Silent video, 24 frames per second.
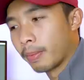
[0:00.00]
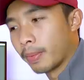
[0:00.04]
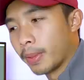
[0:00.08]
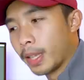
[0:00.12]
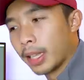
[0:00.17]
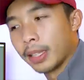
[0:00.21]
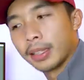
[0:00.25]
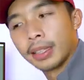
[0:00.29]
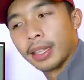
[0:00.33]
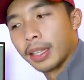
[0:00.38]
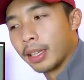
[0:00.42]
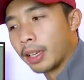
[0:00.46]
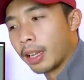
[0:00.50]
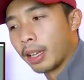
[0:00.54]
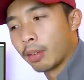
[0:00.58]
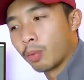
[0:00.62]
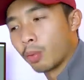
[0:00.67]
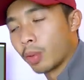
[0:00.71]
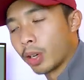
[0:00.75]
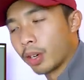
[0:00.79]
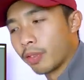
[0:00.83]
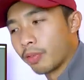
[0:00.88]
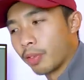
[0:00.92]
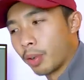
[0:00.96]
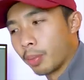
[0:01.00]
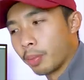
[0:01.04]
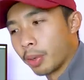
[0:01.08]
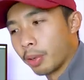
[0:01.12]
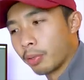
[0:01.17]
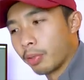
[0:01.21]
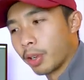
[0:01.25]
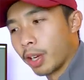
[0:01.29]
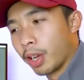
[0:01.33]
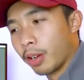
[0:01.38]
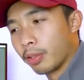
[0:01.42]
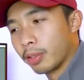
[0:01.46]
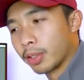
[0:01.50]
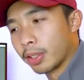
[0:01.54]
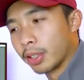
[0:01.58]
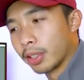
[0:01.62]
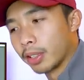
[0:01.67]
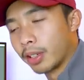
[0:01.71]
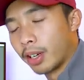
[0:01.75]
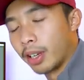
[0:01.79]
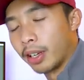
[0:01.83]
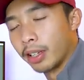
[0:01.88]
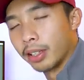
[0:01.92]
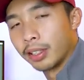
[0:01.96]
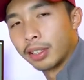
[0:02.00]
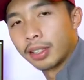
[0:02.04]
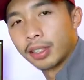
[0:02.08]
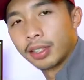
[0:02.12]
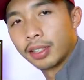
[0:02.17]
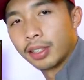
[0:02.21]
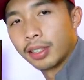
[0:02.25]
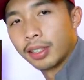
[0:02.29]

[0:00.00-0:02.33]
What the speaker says: That did not work for me when I was in college.